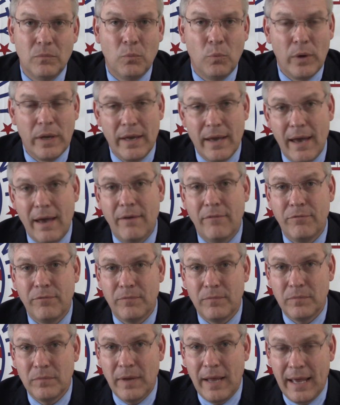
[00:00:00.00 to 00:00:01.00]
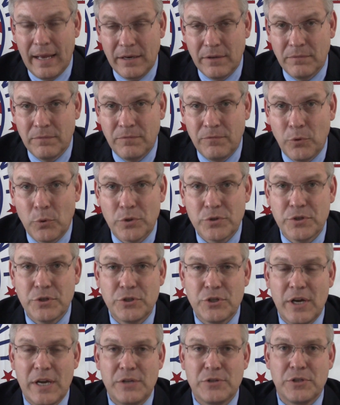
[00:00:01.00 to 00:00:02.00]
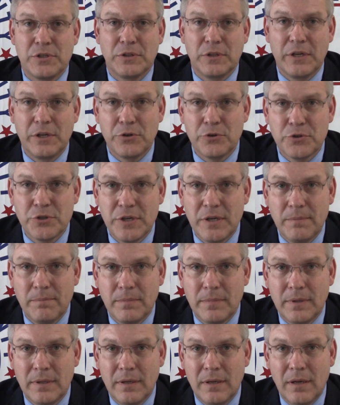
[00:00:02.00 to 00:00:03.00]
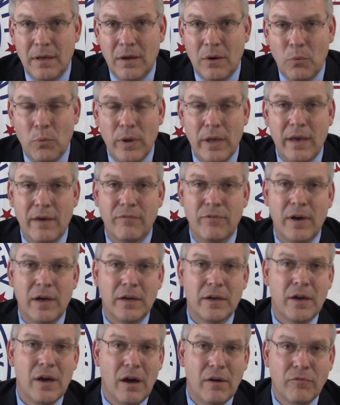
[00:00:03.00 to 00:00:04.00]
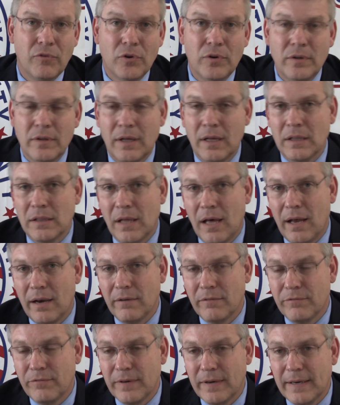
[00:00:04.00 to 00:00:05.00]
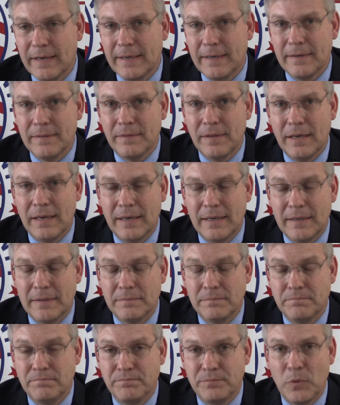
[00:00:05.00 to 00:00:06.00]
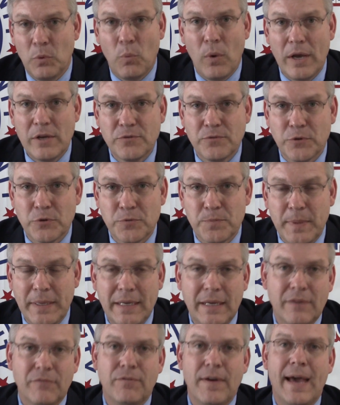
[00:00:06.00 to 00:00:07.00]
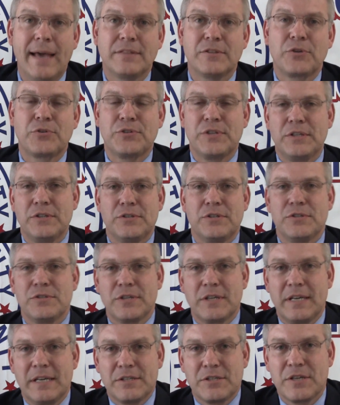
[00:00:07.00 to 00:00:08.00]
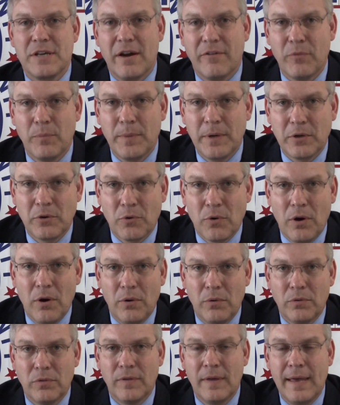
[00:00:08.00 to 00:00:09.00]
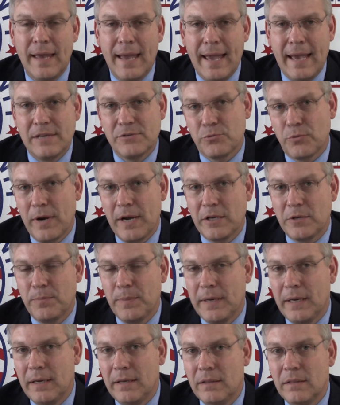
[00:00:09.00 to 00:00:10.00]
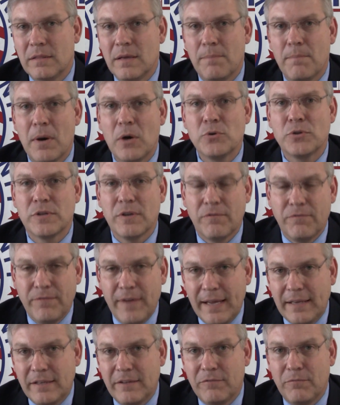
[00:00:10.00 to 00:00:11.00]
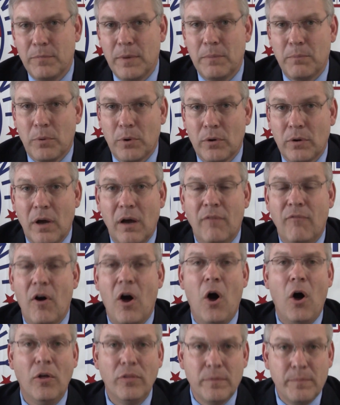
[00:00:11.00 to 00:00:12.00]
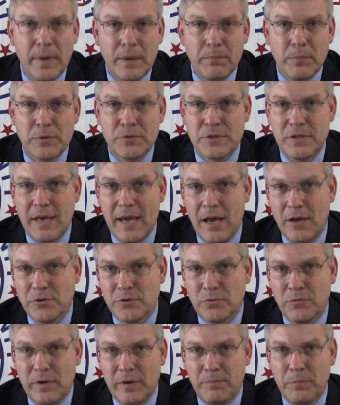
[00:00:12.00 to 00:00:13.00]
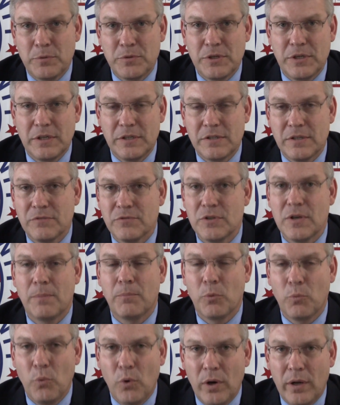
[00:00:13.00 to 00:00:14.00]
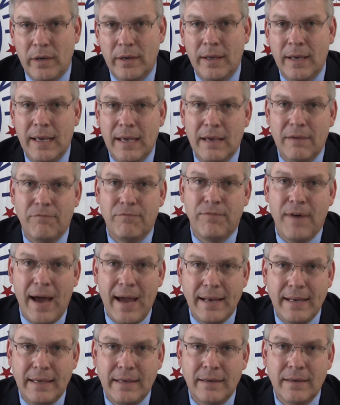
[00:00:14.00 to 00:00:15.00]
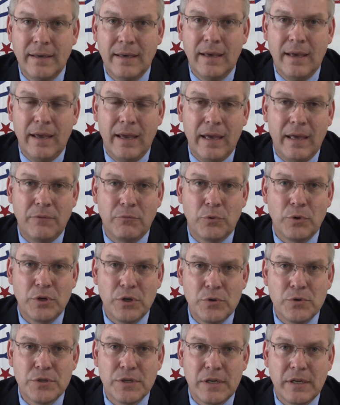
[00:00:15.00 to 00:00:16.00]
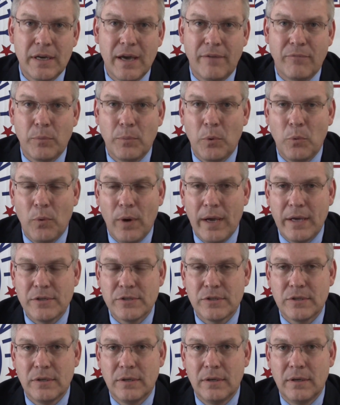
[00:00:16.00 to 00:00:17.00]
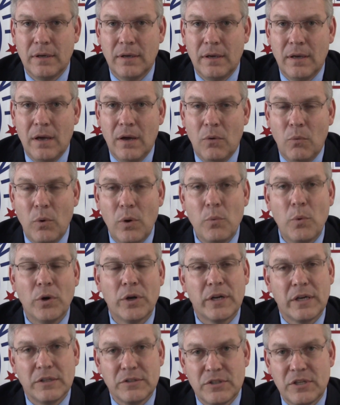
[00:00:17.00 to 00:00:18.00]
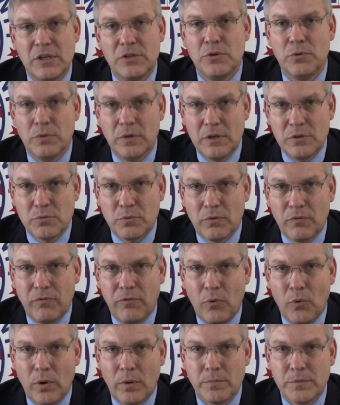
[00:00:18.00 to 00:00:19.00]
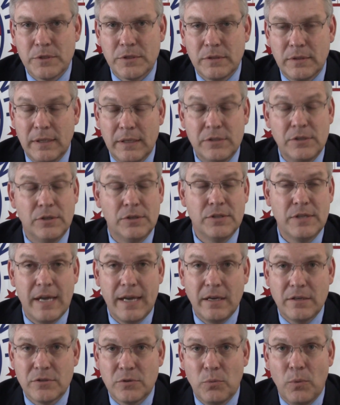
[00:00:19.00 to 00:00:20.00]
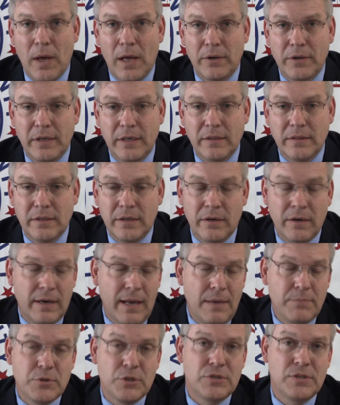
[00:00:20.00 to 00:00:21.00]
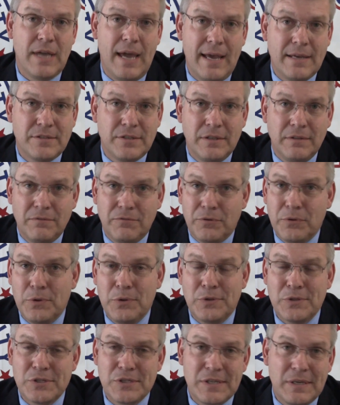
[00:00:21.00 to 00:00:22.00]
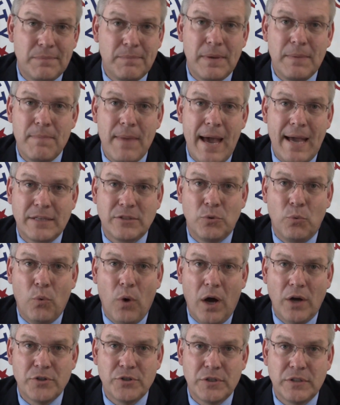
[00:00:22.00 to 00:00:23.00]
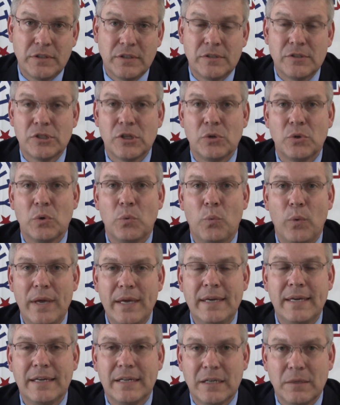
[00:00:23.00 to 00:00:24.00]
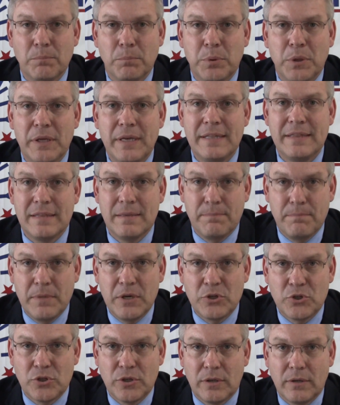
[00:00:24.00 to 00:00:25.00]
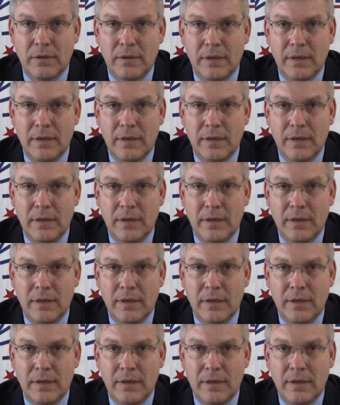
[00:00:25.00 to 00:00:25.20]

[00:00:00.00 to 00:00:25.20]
We have forced a change in leadership. We have uncovered a lot of wasteful spending. In fact, the Citizens Against Government Growth has ranked me the most effective member of all the members of the House of Representatives, #1, at fighting and reducing government waste. We want to continue these reforms. It's going to take us a while to get there, and I'm just asking for you to send me back to Washington so that we can complete the mission.